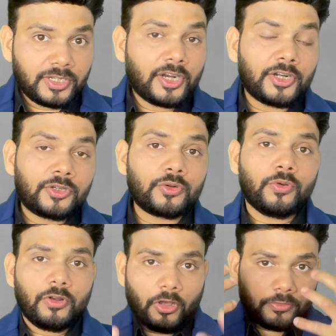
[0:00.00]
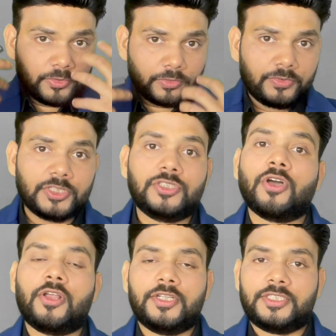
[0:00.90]
control of your
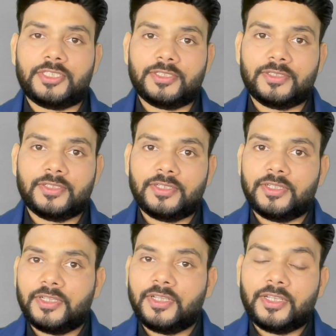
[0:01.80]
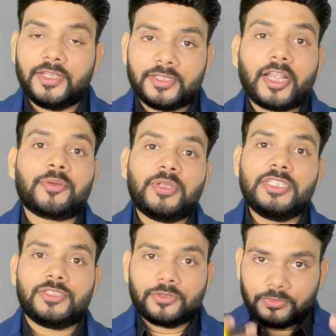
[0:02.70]
physiology. That
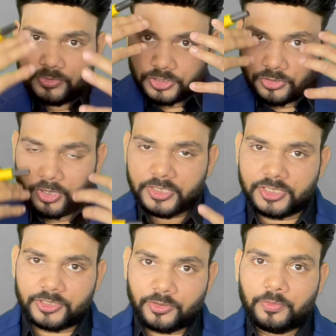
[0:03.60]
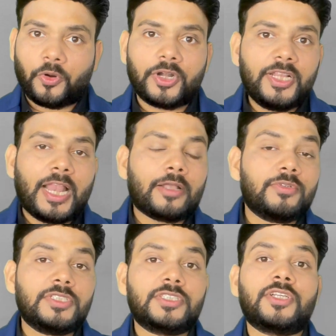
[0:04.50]
means your physiology, your body
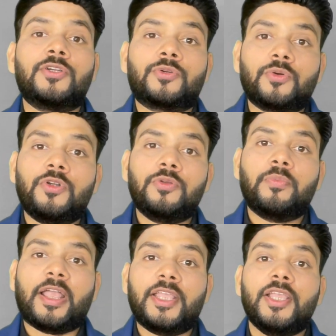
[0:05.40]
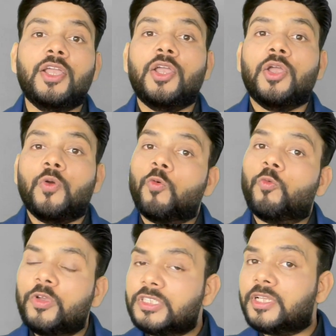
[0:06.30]
language is controlled by
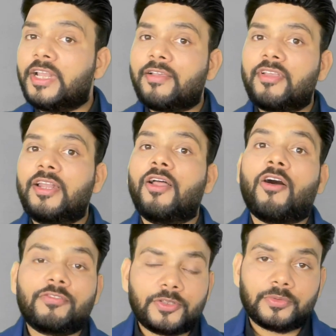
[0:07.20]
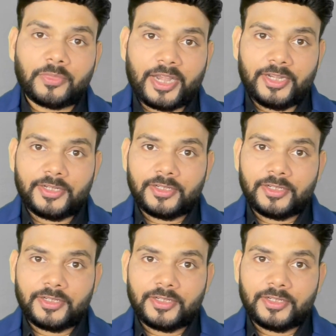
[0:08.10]
which level of your mind?